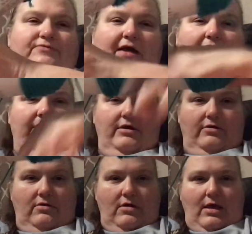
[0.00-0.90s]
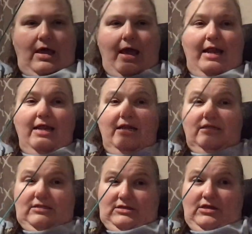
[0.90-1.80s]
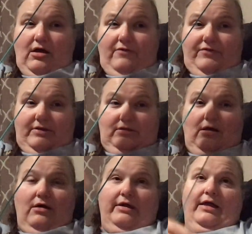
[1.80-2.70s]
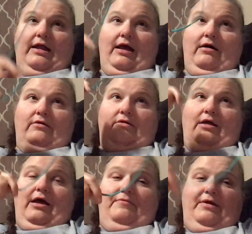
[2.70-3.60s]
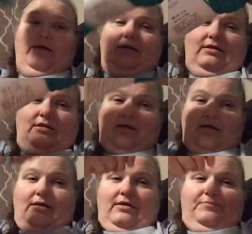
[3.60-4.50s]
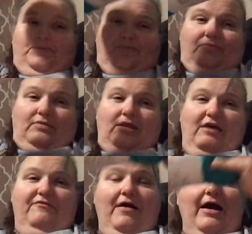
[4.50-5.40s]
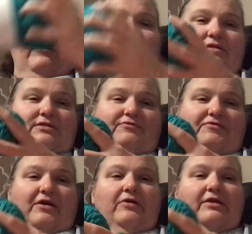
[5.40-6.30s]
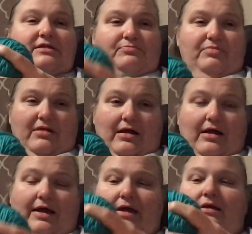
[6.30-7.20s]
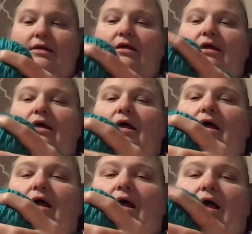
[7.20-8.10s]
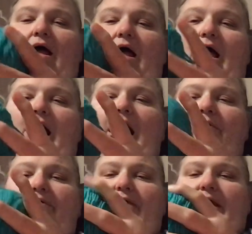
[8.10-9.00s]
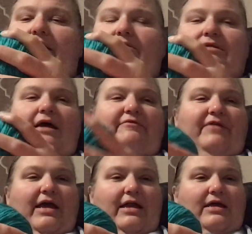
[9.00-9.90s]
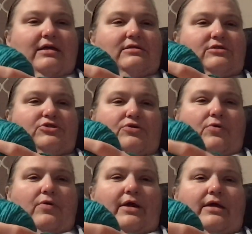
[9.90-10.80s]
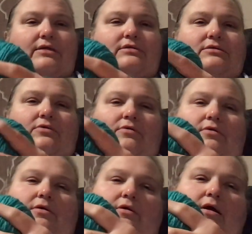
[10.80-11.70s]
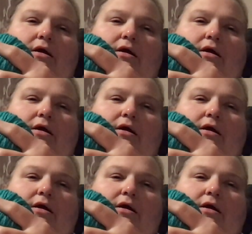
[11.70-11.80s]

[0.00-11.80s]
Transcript: value, and it is soft as all get out. I mean, if I was to feel this blind, I would think it was like Vanna's Choice, or